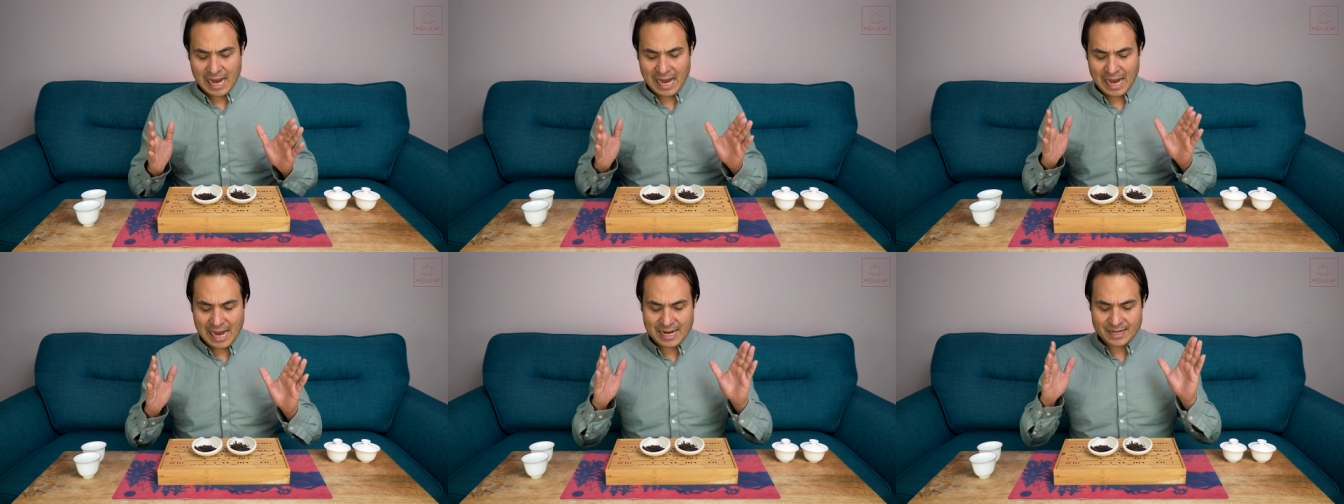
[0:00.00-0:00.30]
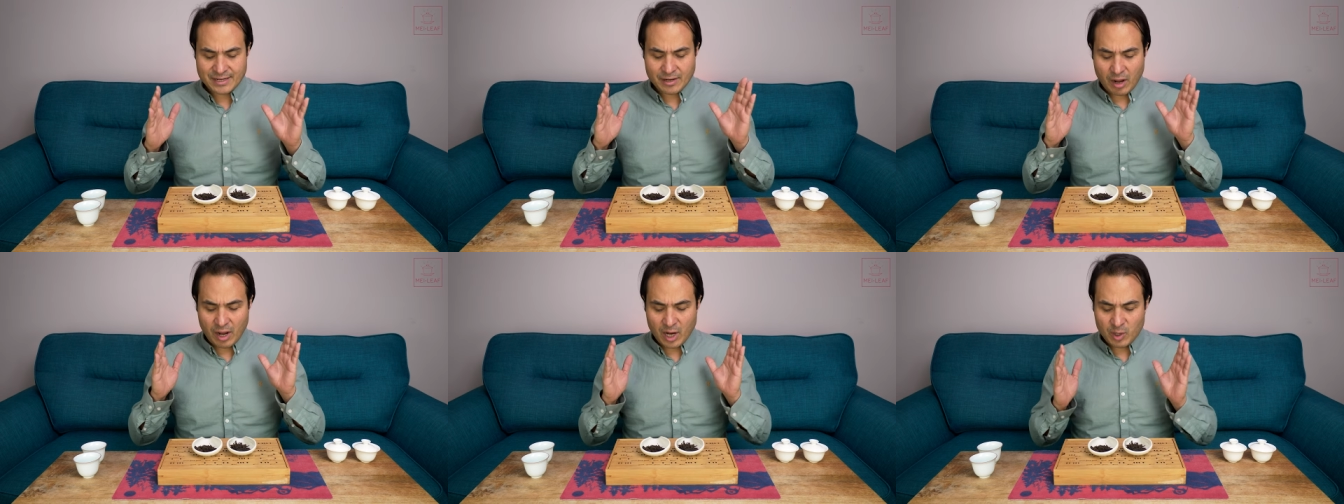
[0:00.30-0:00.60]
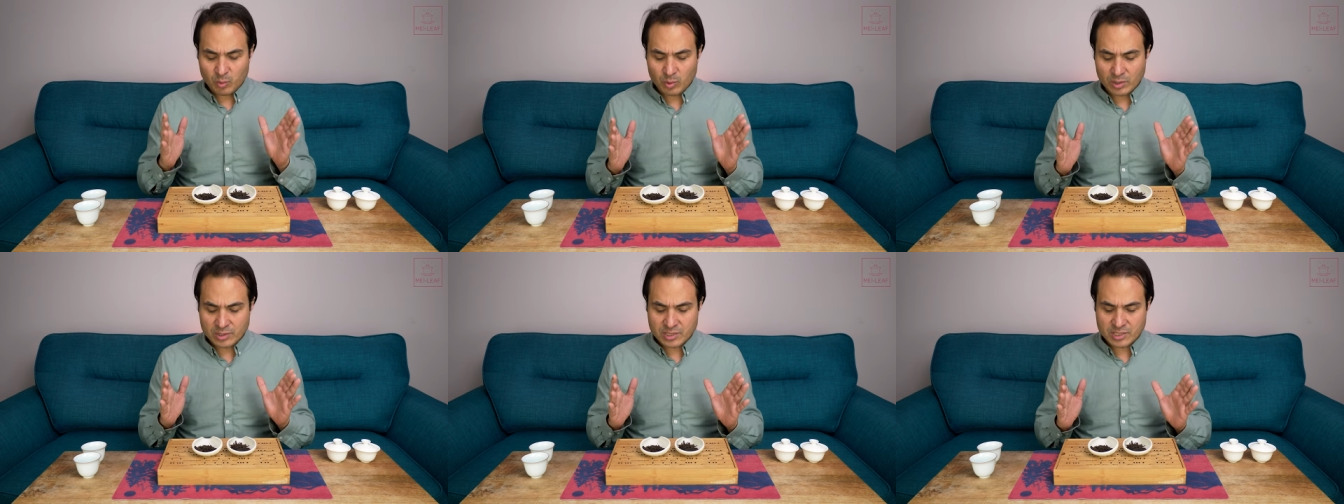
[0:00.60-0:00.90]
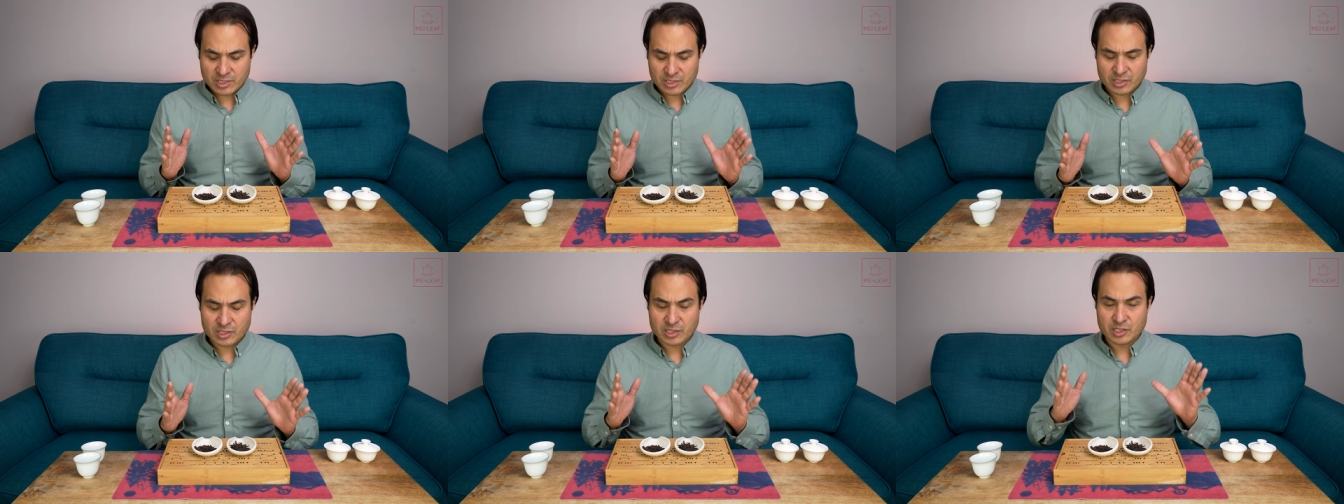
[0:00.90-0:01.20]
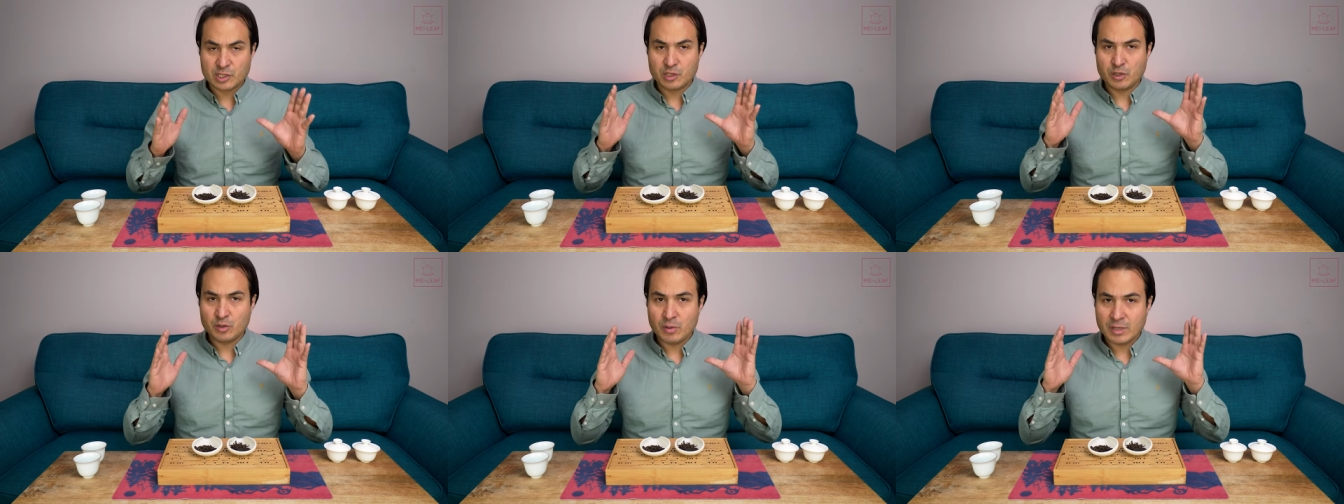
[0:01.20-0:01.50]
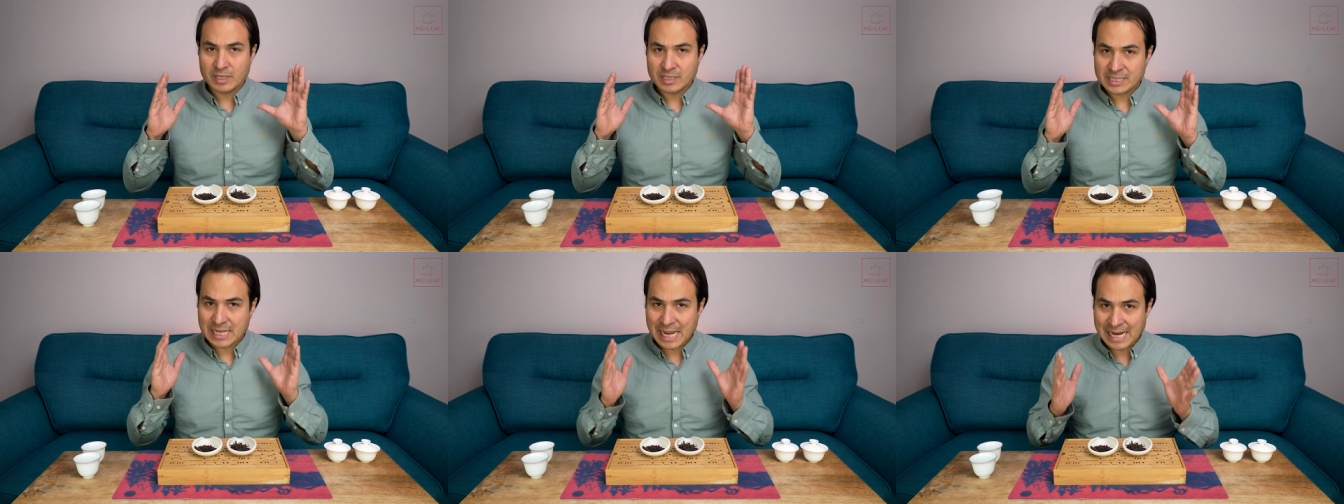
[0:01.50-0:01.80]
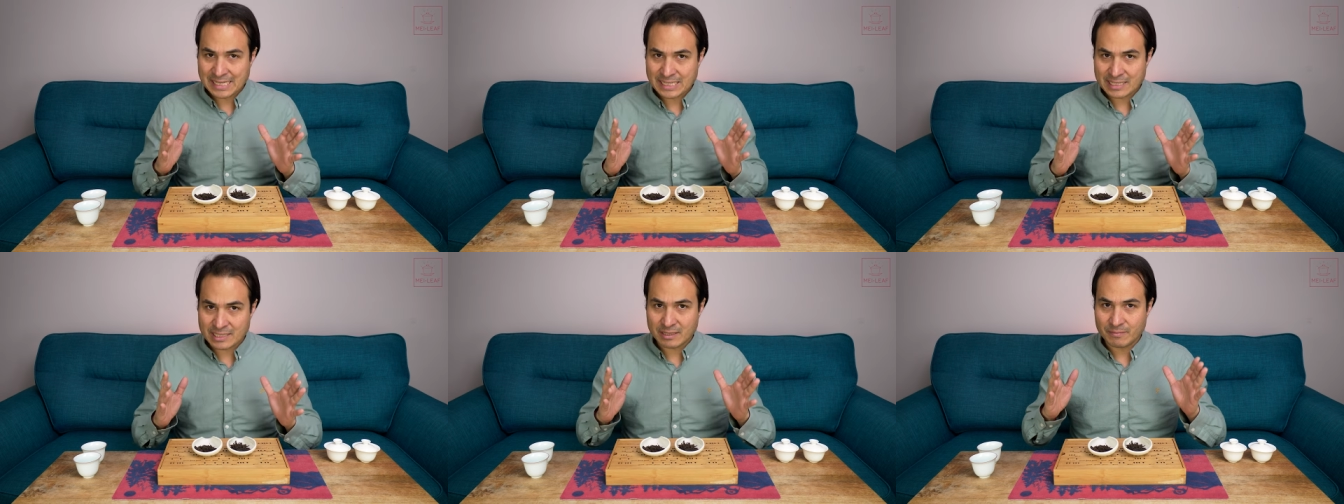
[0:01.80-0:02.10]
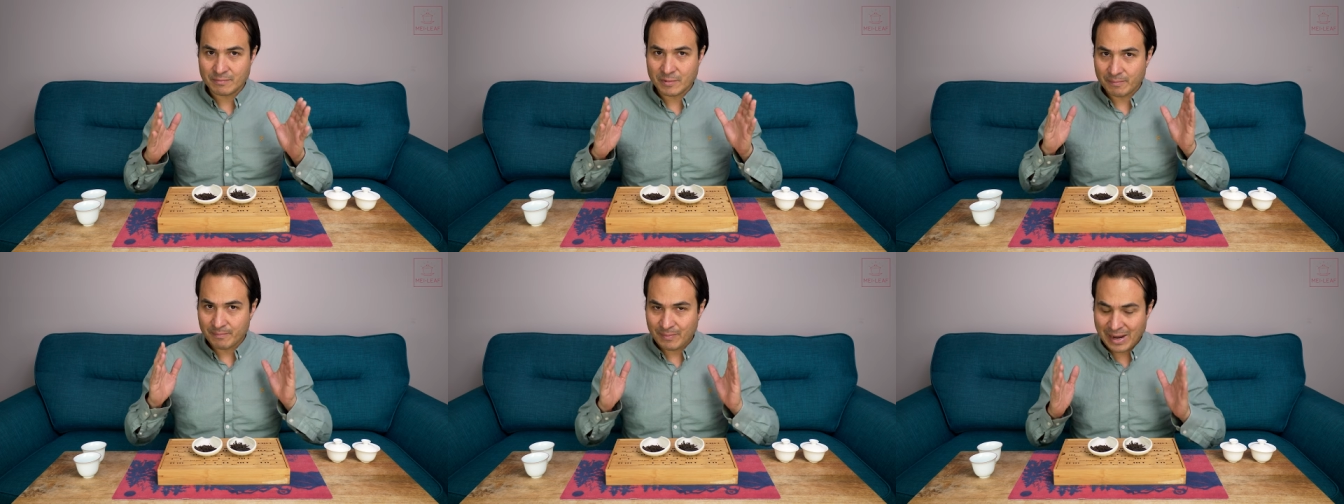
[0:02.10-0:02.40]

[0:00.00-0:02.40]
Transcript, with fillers: and I wanted to taste them